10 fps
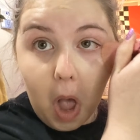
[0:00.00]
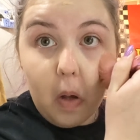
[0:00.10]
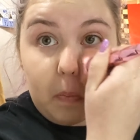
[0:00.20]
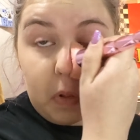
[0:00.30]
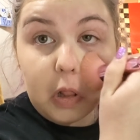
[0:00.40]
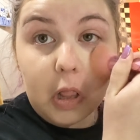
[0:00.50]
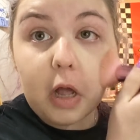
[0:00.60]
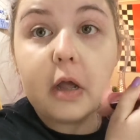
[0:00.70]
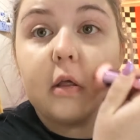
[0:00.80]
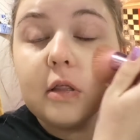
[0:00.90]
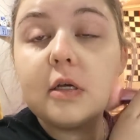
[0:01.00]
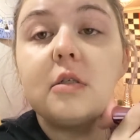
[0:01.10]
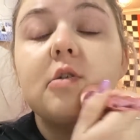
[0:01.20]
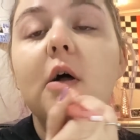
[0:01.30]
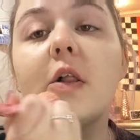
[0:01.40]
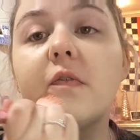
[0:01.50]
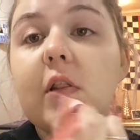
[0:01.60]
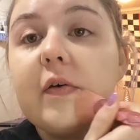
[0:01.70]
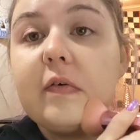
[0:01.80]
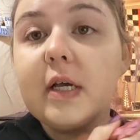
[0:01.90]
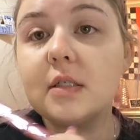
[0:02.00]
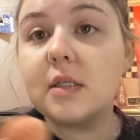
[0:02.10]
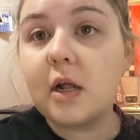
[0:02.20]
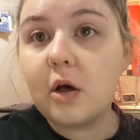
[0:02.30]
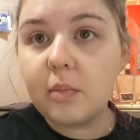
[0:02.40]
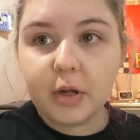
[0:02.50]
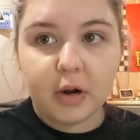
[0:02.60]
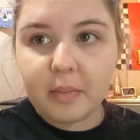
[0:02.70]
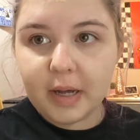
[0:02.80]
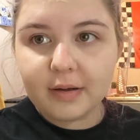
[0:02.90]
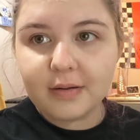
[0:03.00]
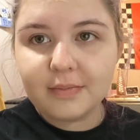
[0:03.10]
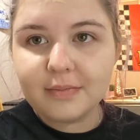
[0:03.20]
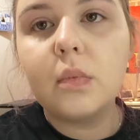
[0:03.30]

apply this all over the face and I'll be right back.